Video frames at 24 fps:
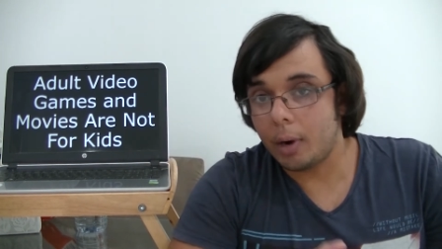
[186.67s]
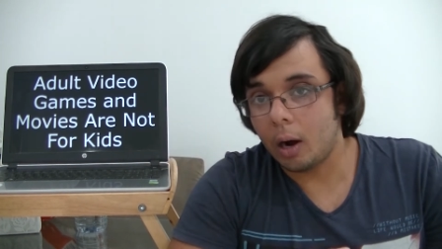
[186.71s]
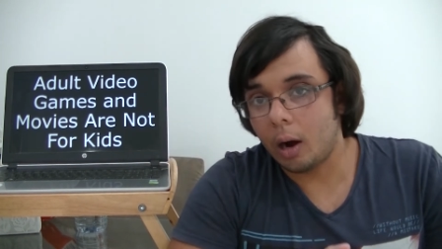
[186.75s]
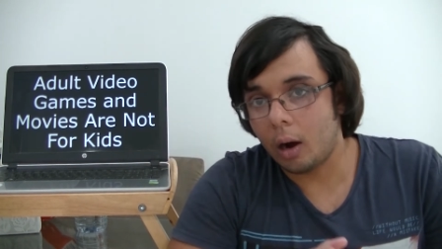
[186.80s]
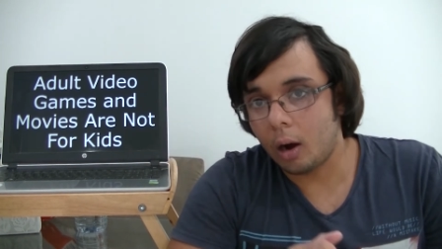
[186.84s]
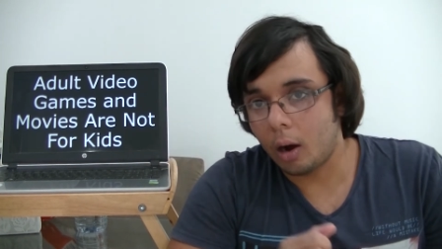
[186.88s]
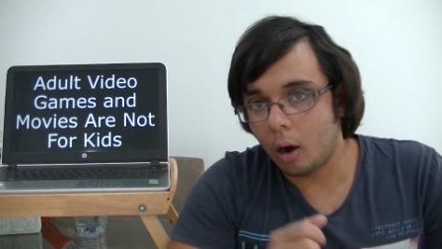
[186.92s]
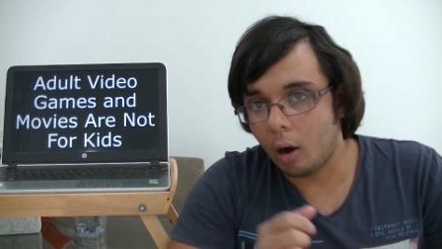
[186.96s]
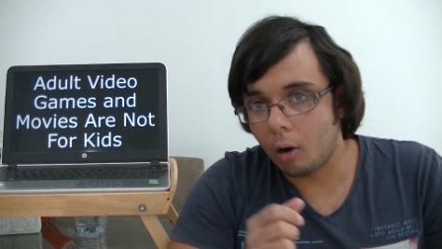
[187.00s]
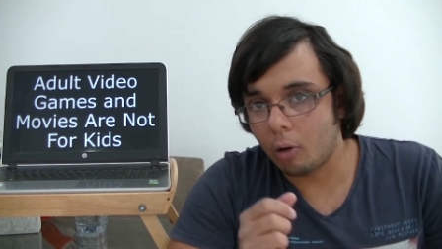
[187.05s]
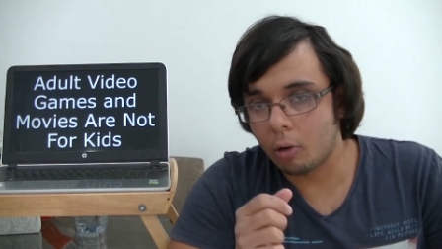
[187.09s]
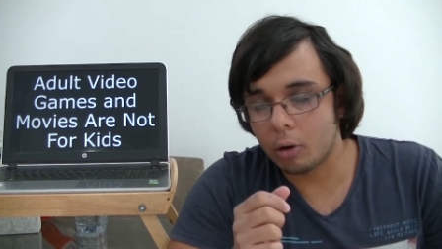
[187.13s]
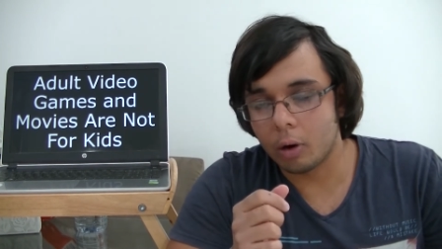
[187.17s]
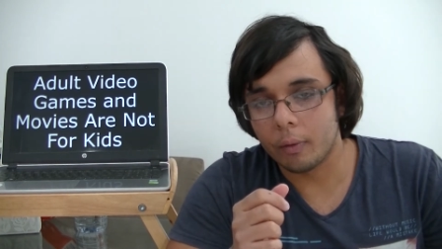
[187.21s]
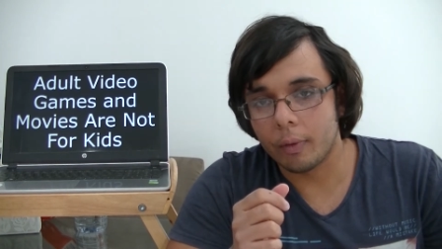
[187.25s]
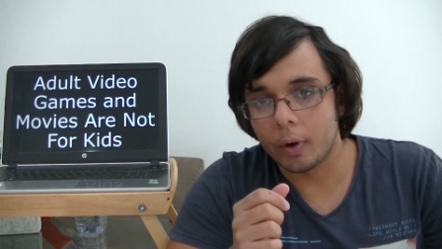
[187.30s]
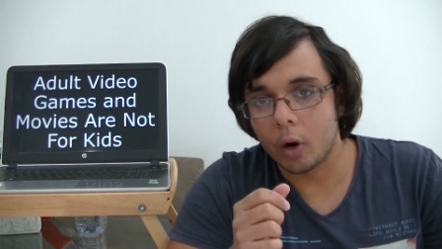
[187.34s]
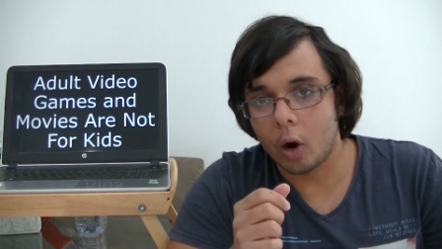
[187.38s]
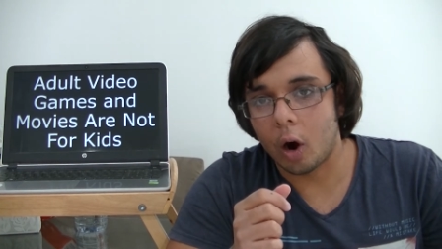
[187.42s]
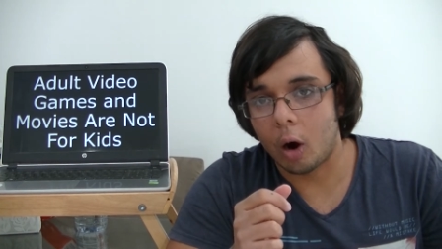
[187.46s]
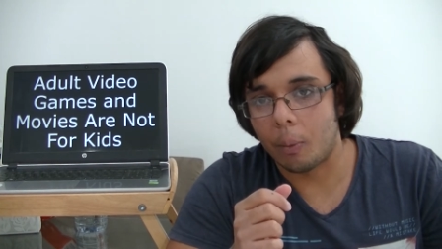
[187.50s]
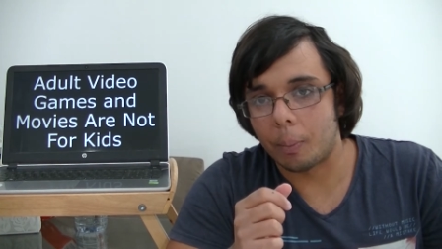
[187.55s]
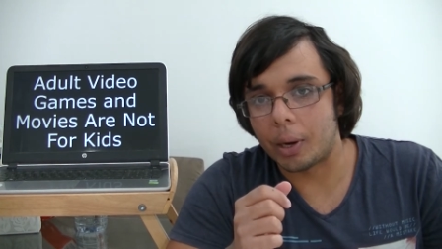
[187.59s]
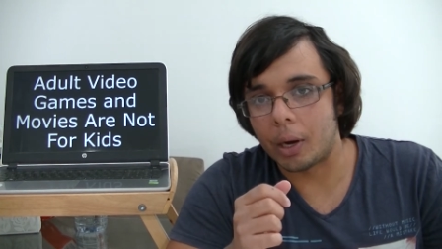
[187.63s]
a hold of a
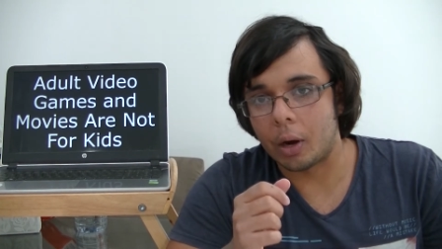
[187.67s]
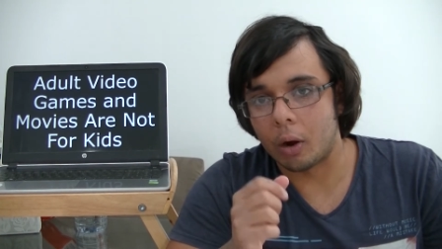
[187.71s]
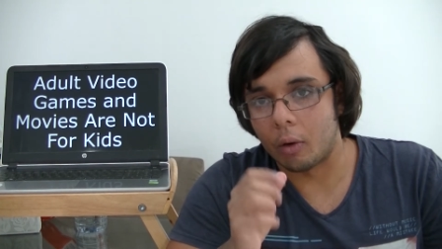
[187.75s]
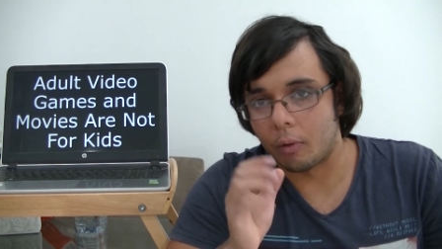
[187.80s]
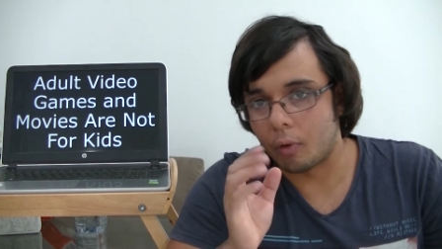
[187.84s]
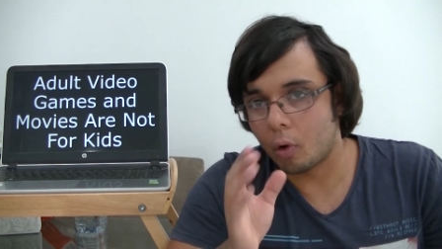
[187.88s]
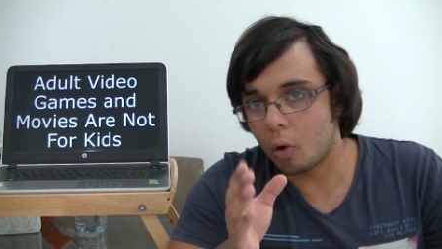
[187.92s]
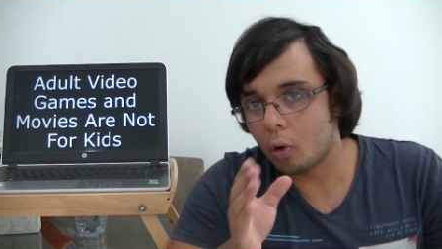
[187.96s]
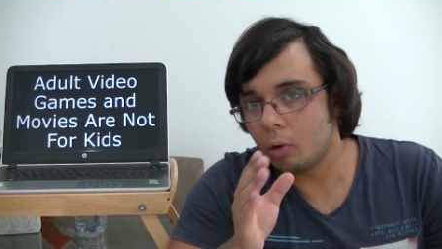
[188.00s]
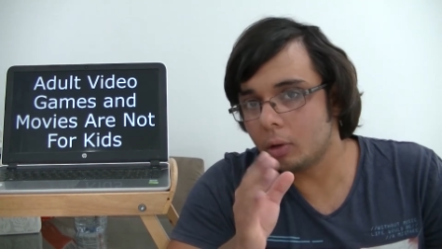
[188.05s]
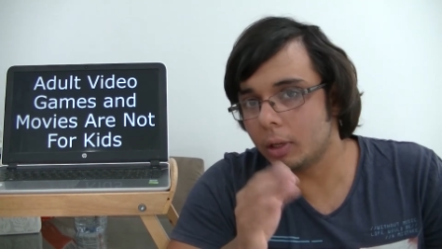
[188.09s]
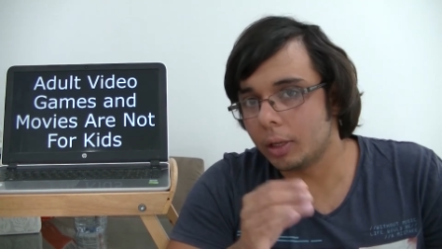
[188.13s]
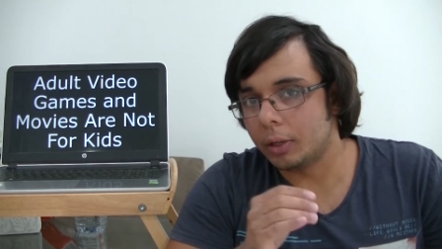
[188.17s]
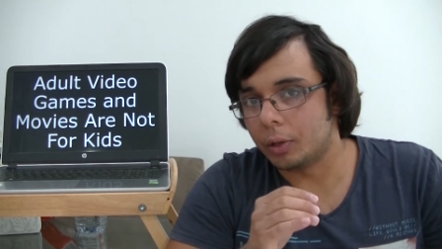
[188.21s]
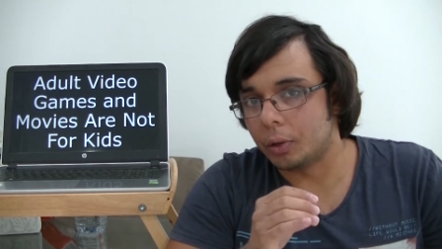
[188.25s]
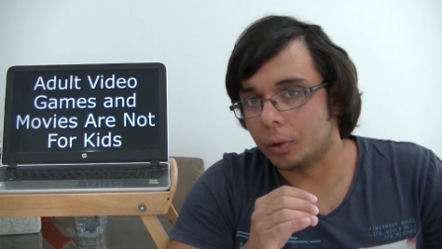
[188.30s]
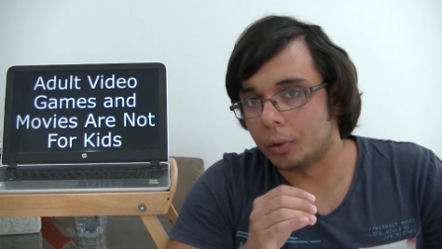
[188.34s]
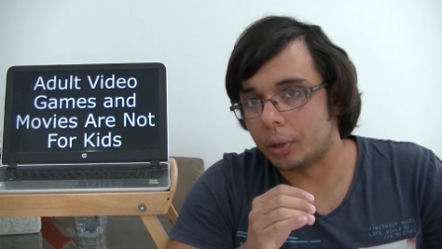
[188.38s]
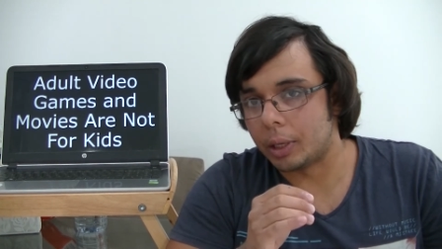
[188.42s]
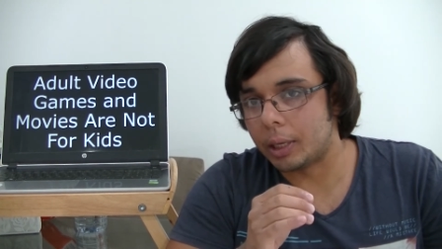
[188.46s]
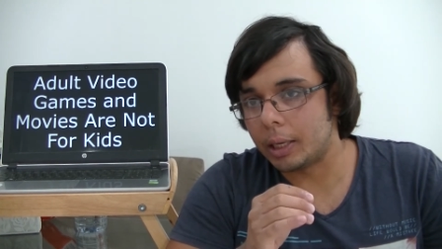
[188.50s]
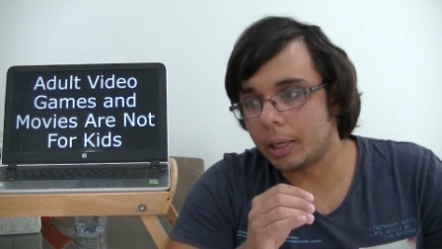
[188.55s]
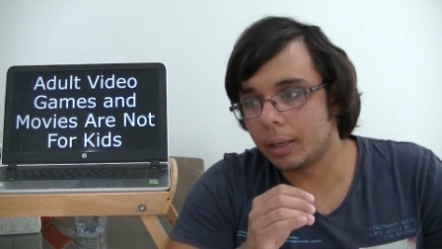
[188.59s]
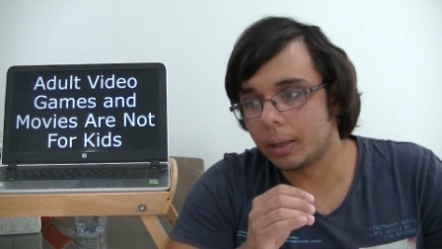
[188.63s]
copy of Call of
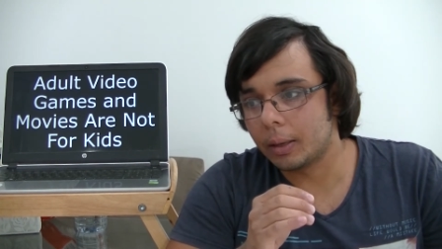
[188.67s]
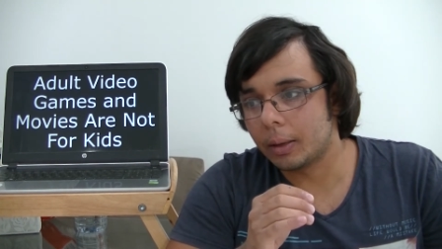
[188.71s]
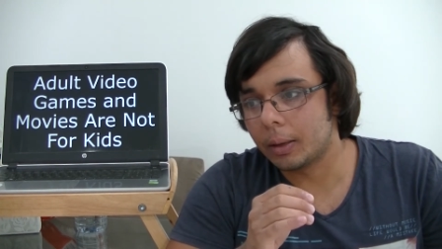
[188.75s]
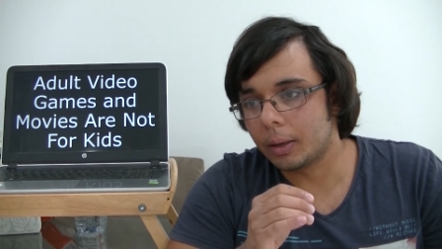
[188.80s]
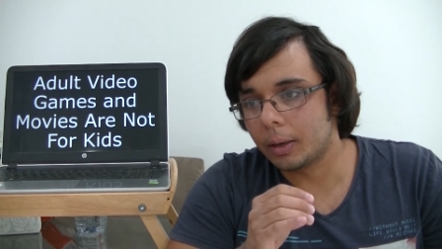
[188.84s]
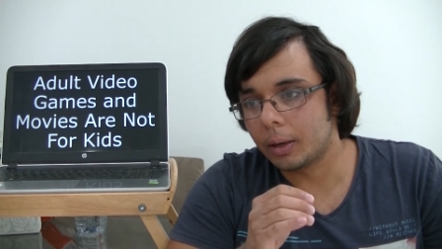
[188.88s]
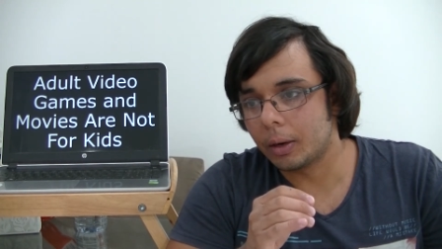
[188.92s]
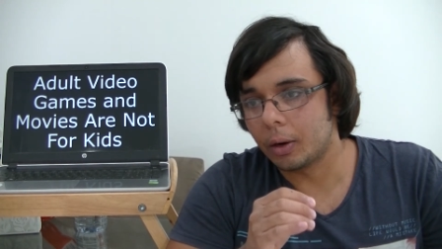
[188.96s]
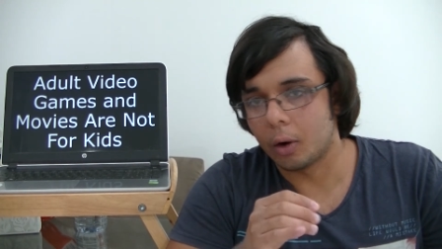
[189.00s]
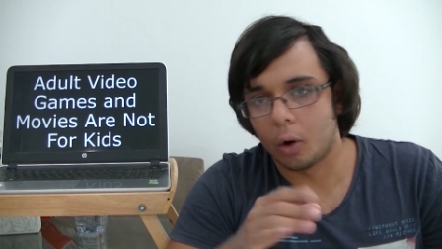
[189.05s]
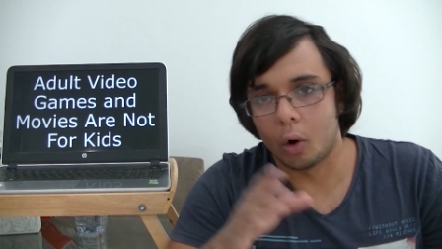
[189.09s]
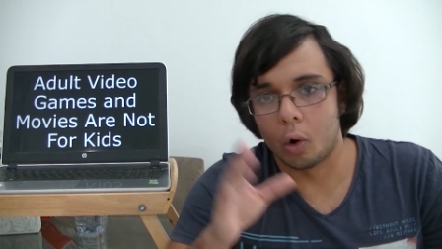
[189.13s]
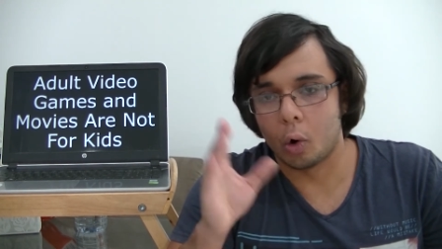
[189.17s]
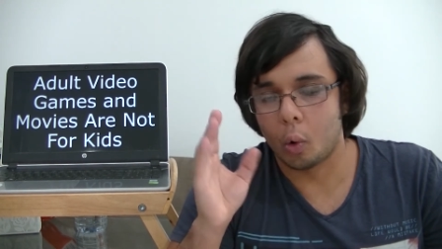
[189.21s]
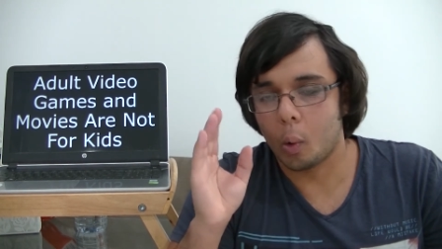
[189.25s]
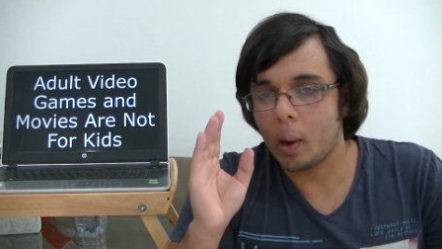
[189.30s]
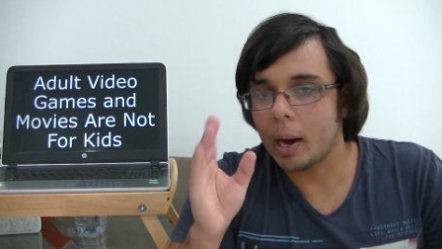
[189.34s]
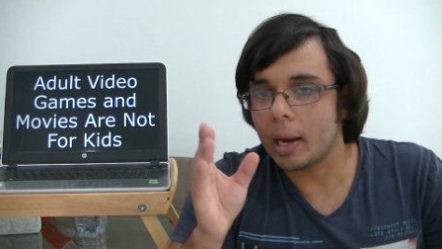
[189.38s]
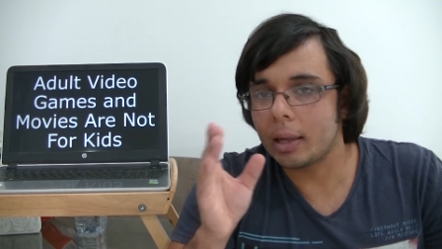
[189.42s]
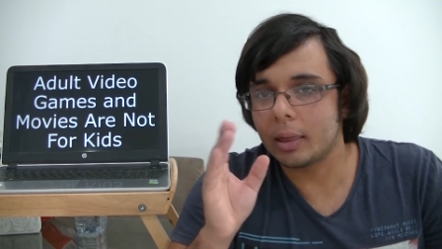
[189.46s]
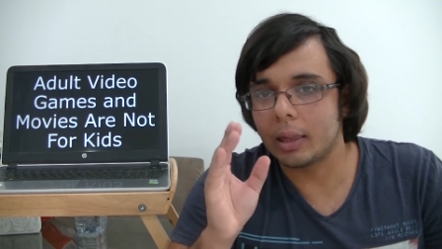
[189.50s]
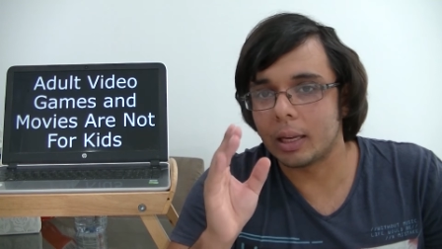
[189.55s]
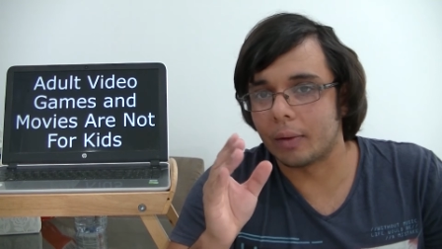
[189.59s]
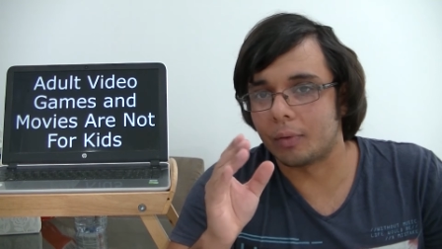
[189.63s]
Duty, or
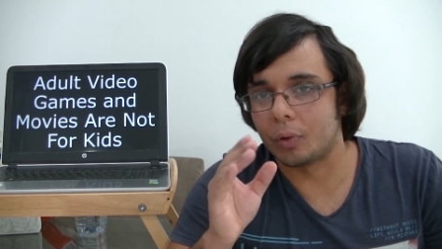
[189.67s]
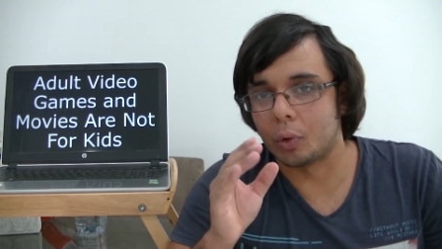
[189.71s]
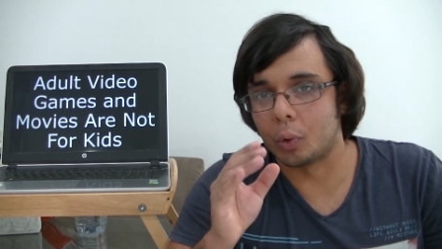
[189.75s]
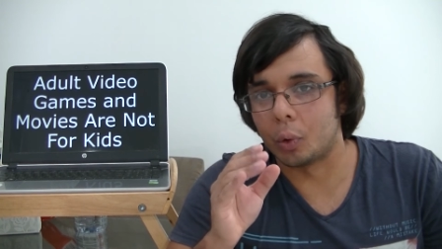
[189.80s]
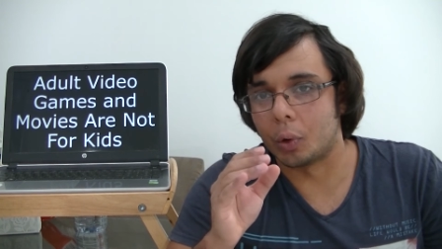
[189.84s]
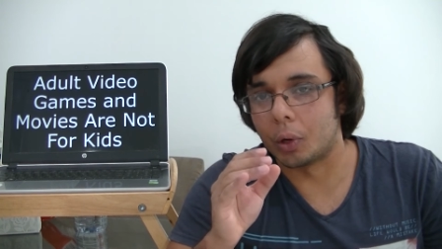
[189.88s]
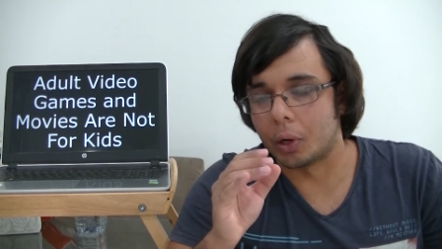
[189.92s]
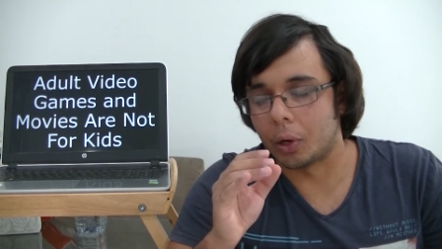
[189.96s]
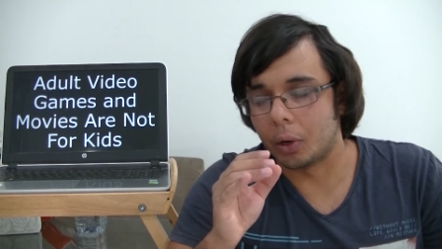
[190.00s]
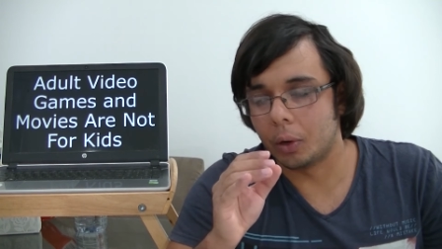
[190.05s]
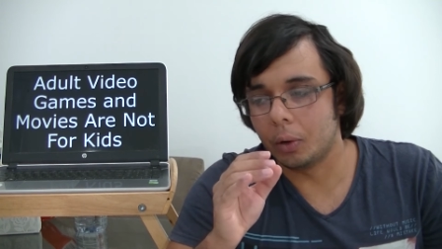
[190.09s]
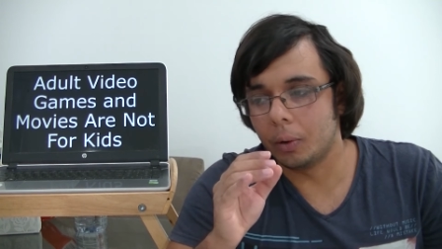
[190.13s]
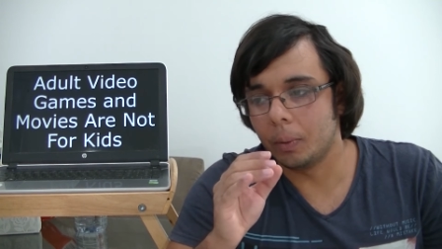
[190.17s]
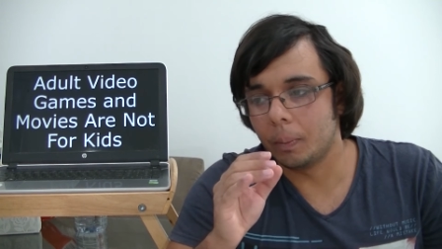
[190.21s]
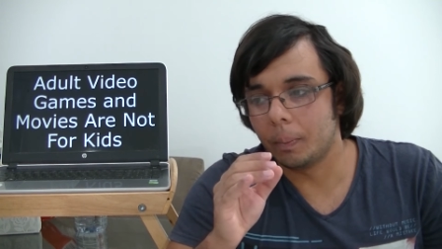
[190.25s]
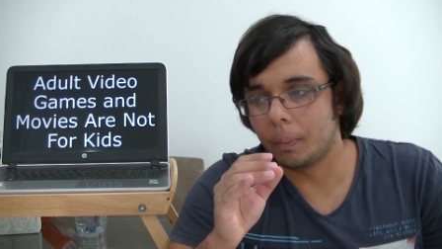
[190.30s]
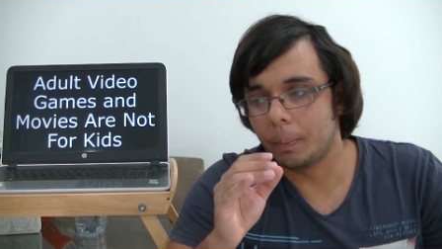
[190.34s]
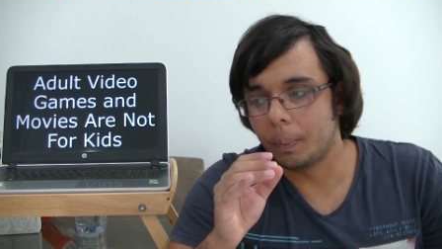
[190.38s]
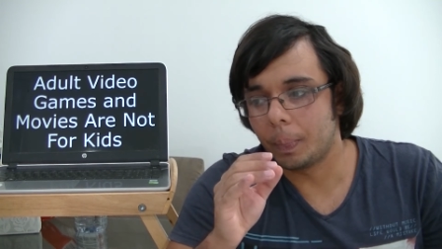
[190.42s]
Grand Theft Auto,